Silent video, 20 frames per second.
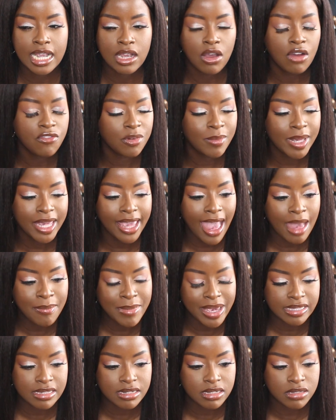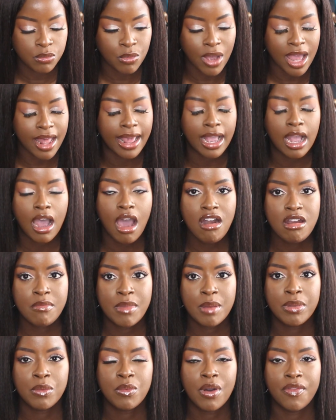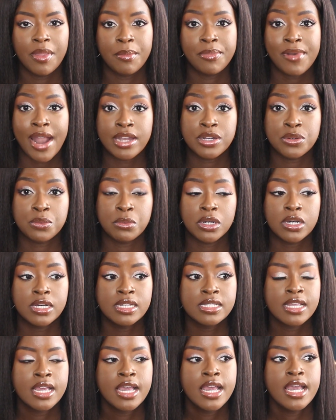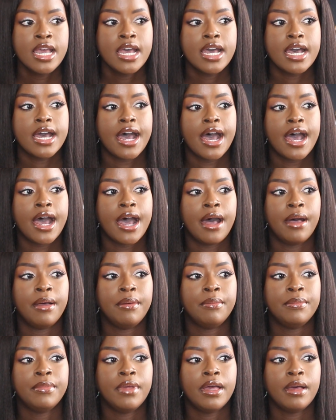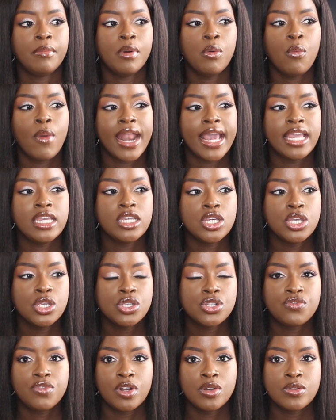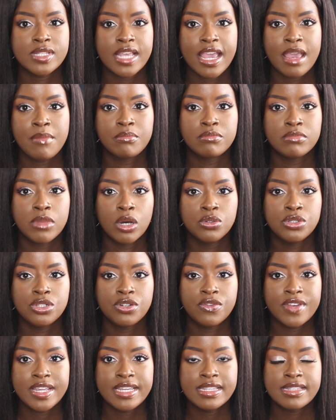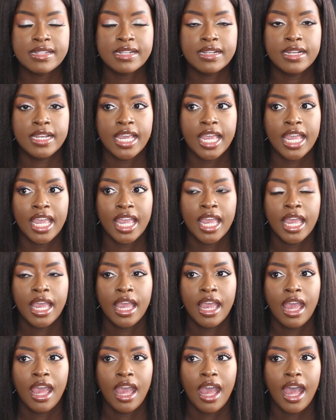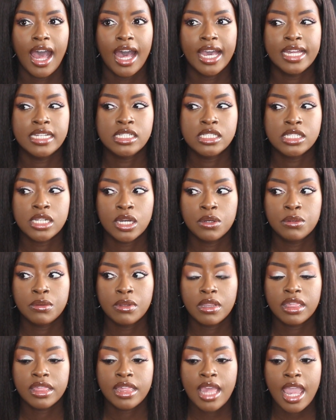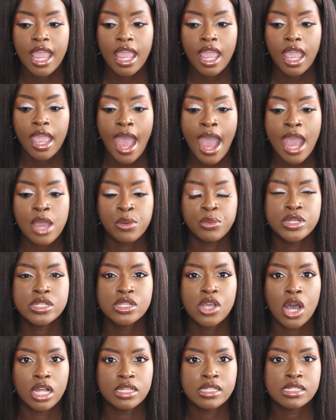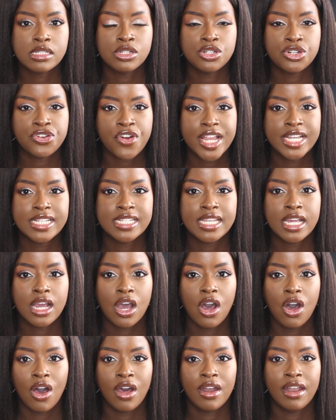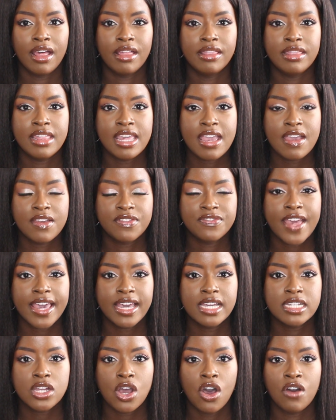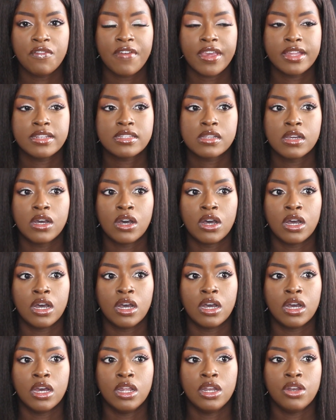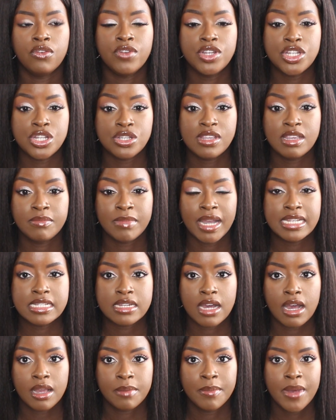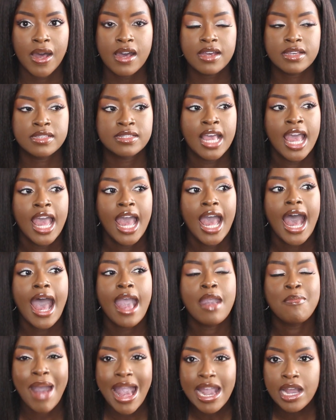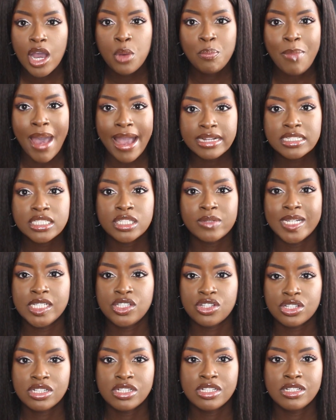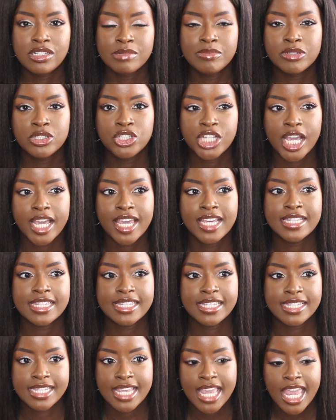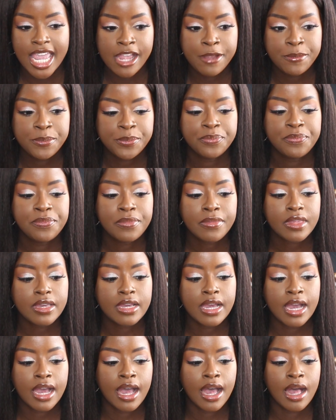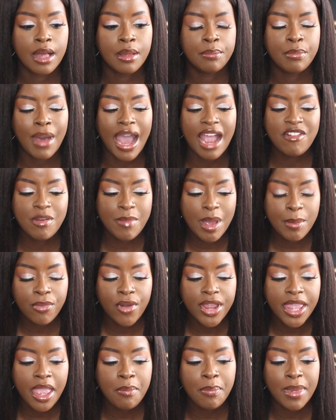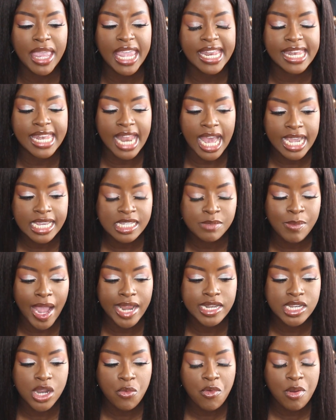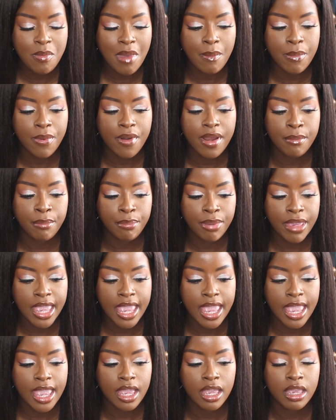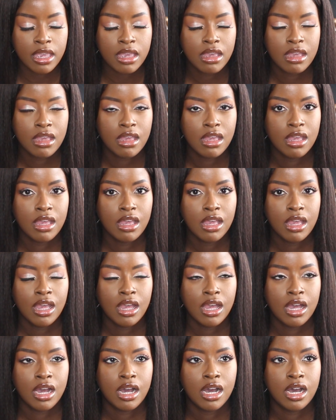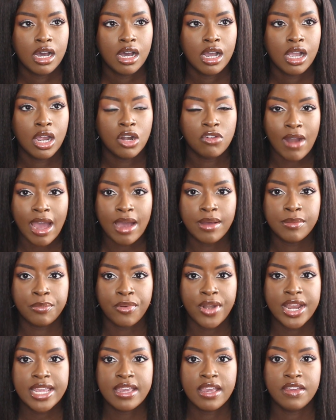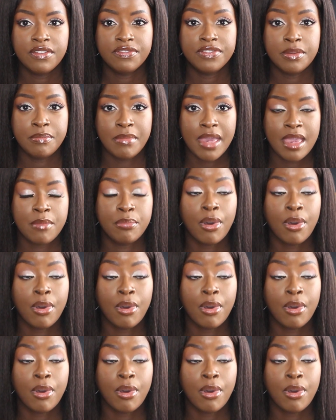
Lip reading: I got from a chemist somewhere and I can't remember what the brand was. But when I used Rosehip most recently, I don't think I was concentrating on the effect of it on reducing my dark marks. I might go back to it just to double check and see. But I remember it being nice, but I don't remember it being groundbreaking for me.